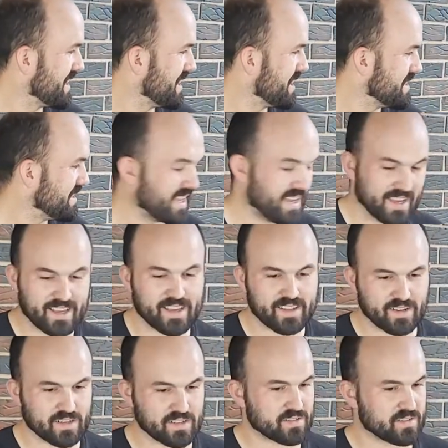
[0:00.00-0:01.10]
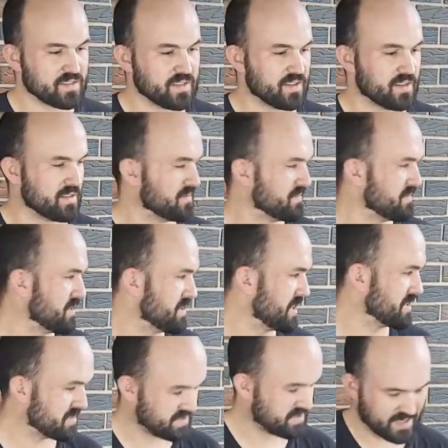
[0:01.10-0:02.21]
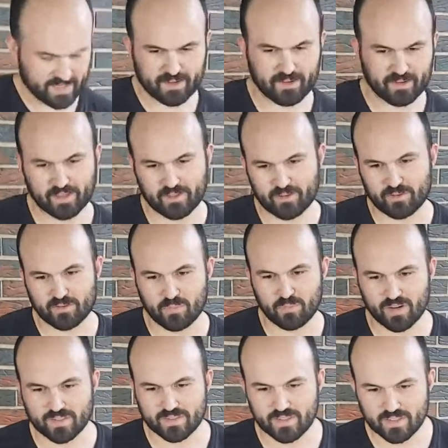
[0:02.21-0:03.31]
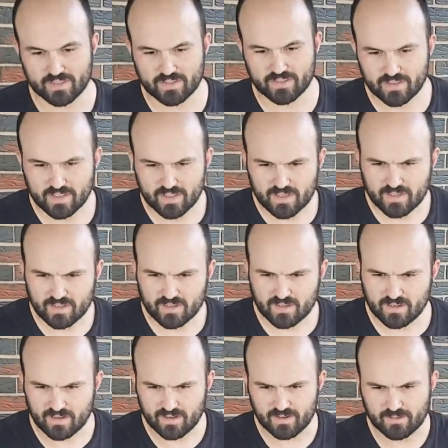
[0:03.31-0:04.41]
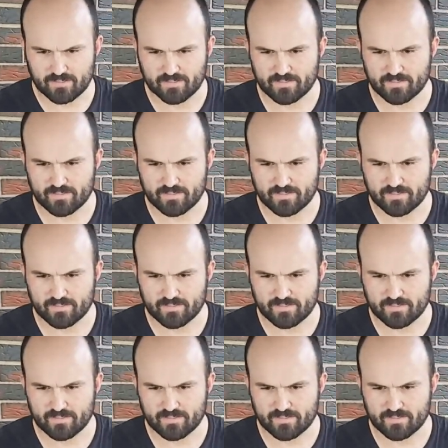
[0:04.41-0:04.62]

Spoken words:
Yeah, it does. It takes a second to get through and process. But